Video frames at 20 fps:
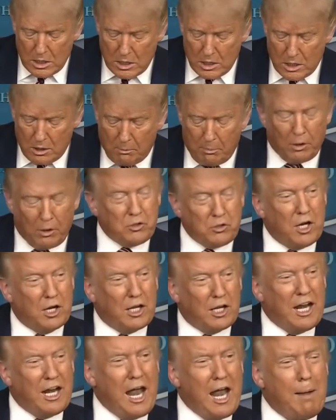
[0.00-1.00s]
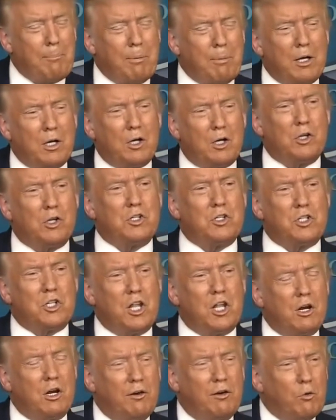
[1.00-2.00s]
the bill's not going to happen because
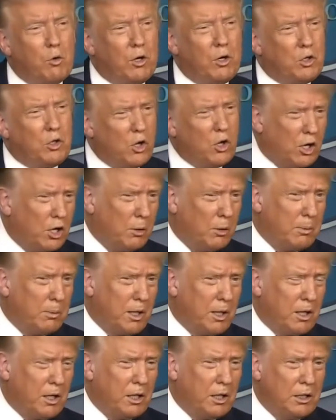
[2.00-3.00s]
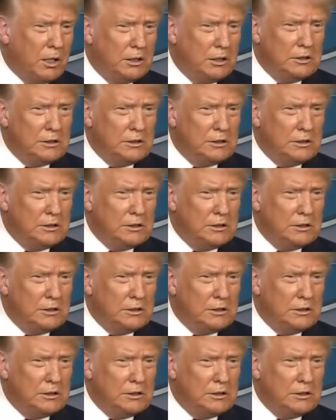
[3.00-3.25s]
they don't even want to talk about it,